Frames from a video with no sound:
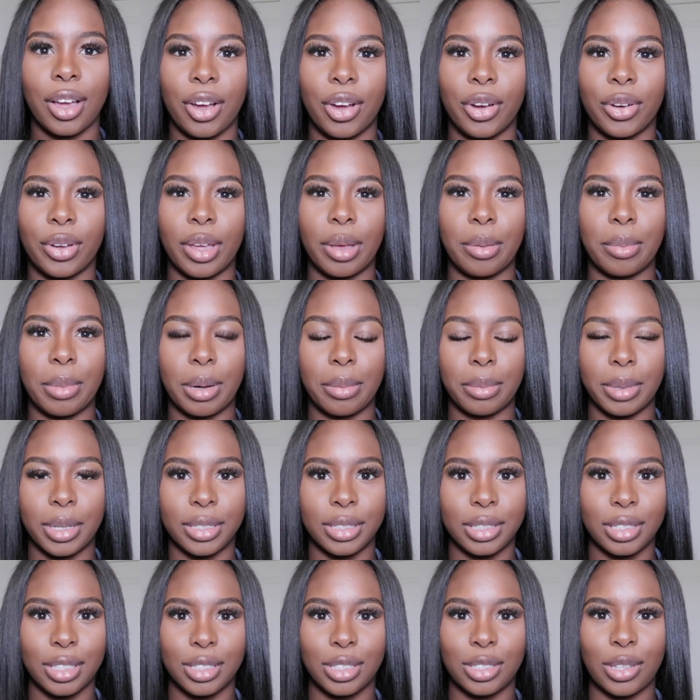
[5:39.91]
Okay
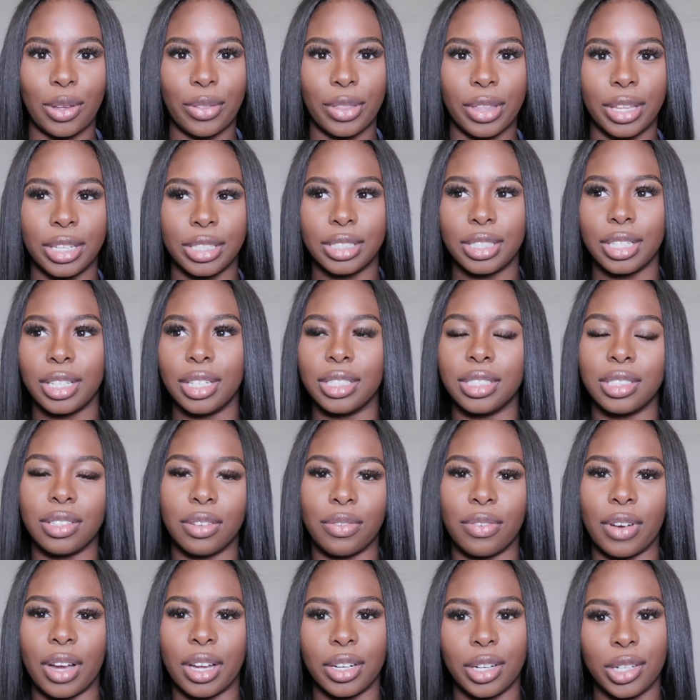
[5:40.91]
mamas, so this is the
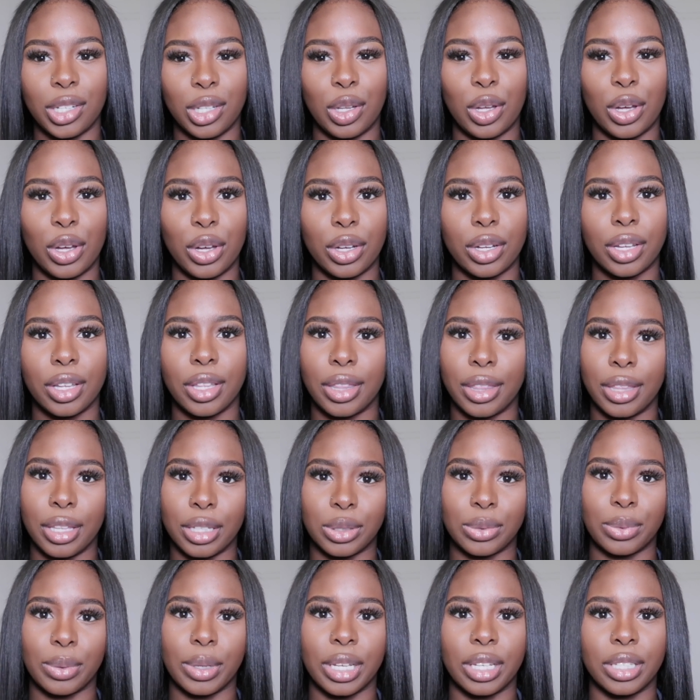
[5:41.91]
final look.
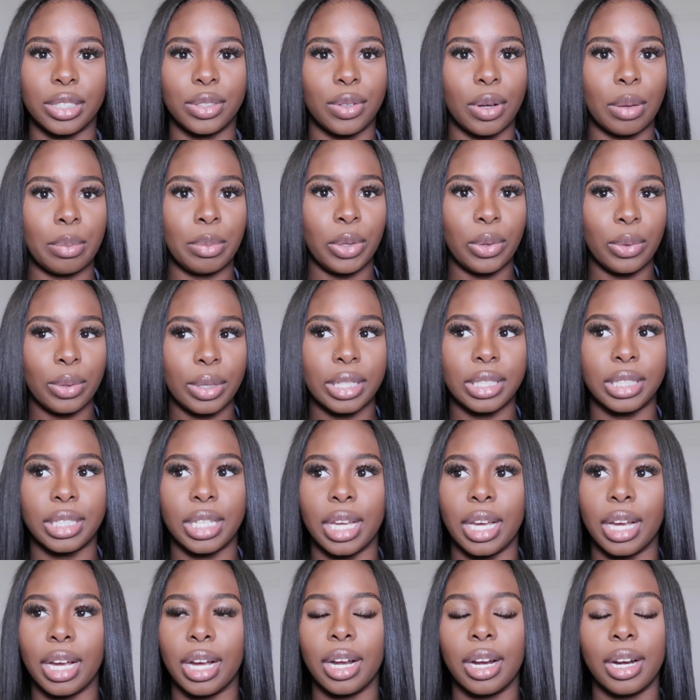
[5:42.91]
This wig is from UNice
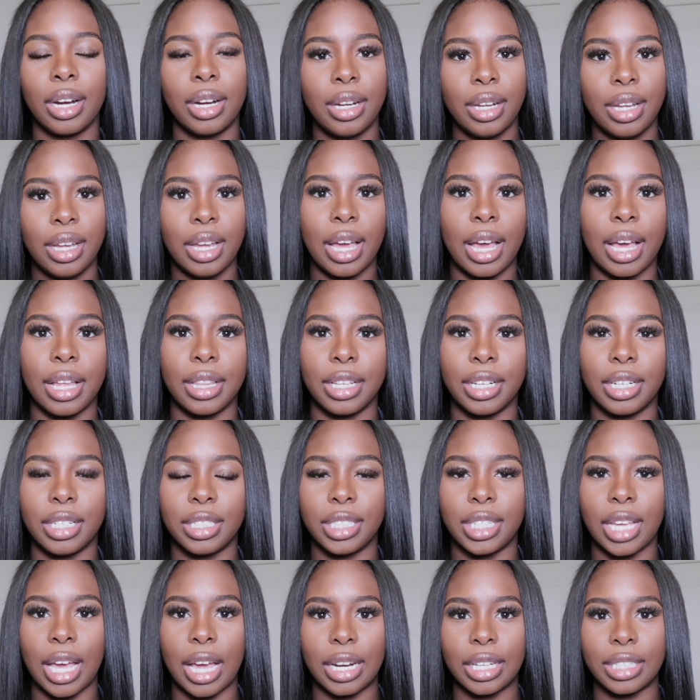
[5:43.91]
Hair, and they
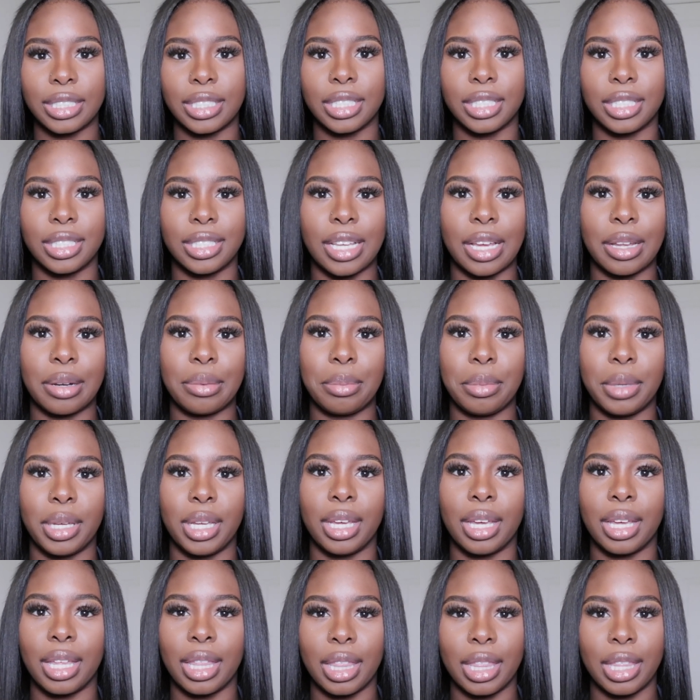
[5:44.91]
decided to send
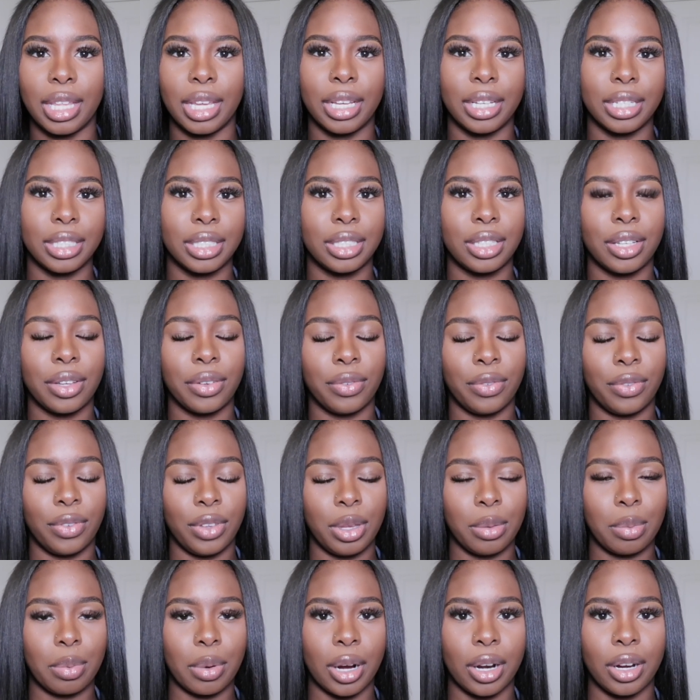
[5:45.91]
me this
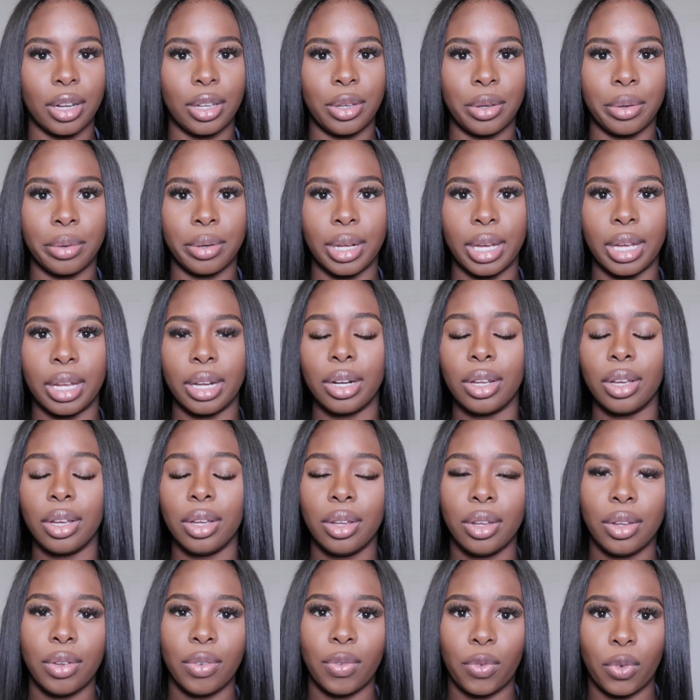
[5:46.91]
V-part unit,
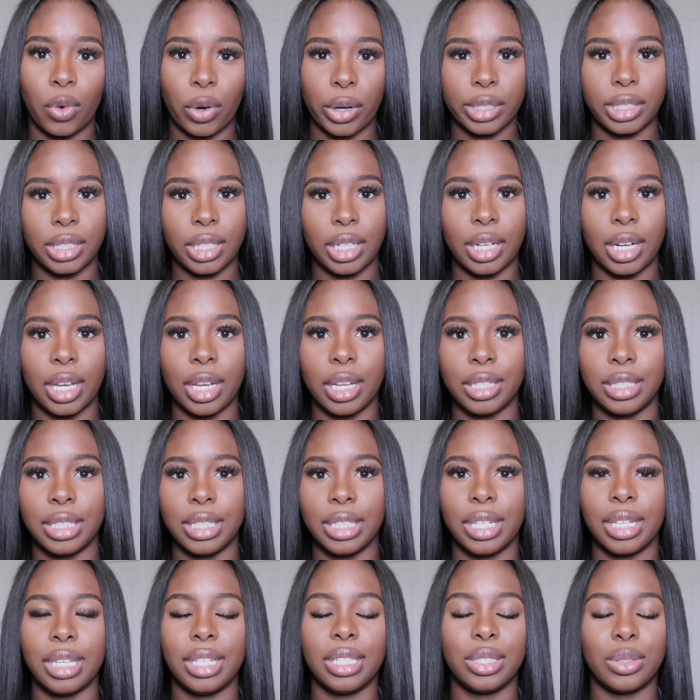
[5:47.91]
14
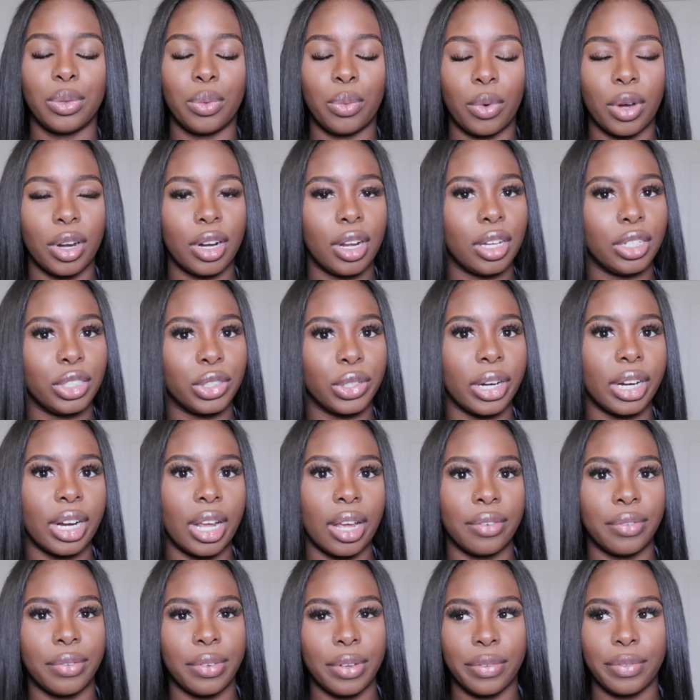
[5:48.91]
inches,
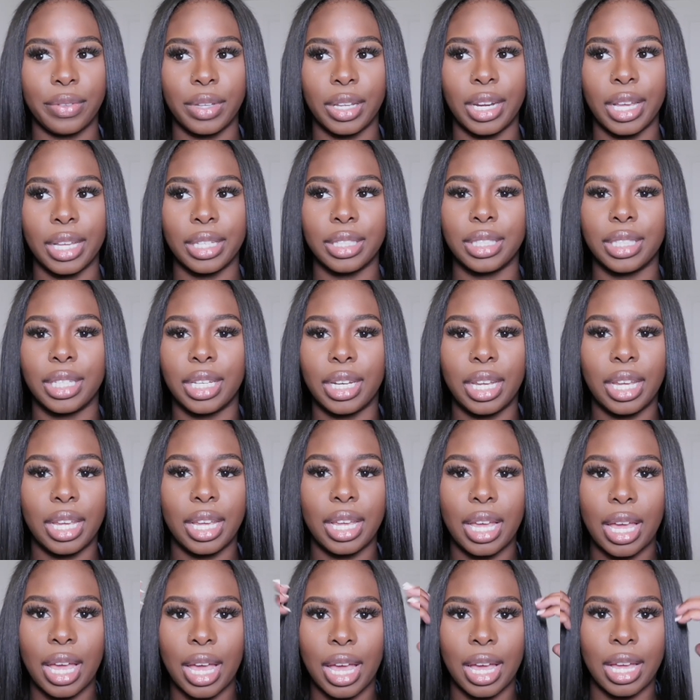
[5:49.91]
150
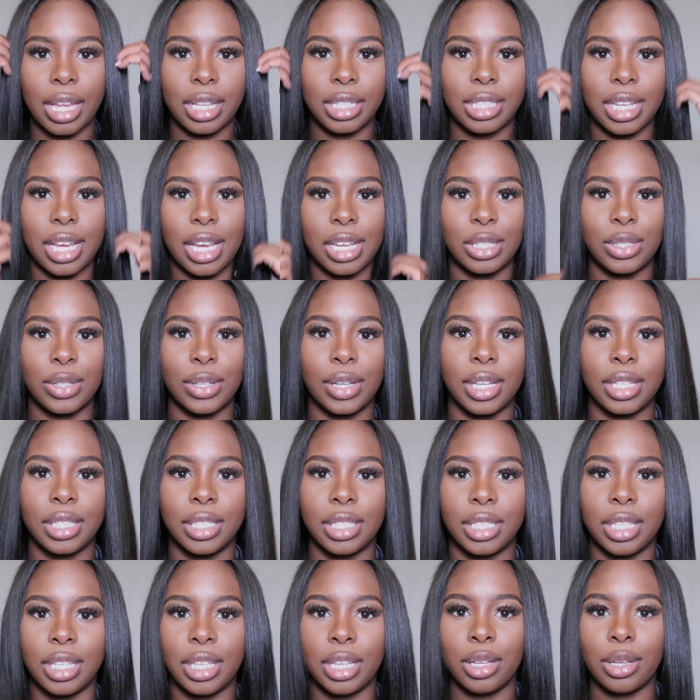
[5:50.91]
density, and as you can
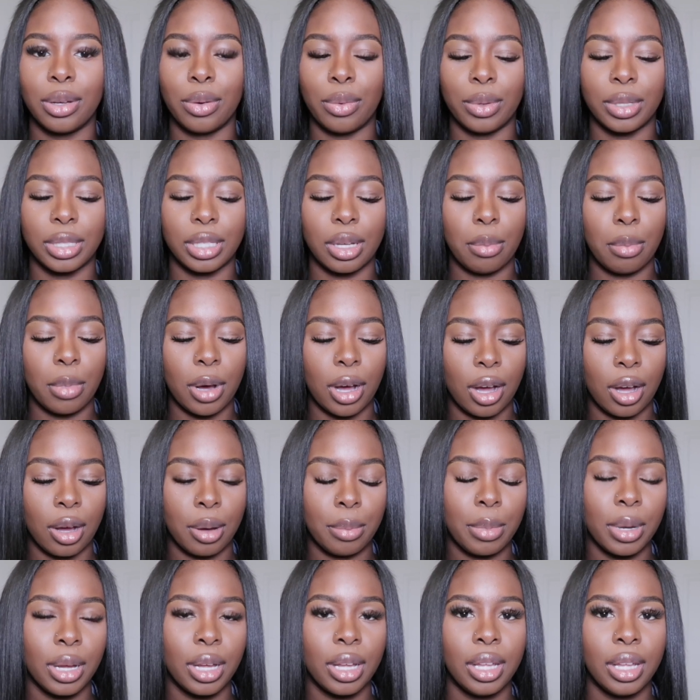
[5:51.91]
see, it was a bob.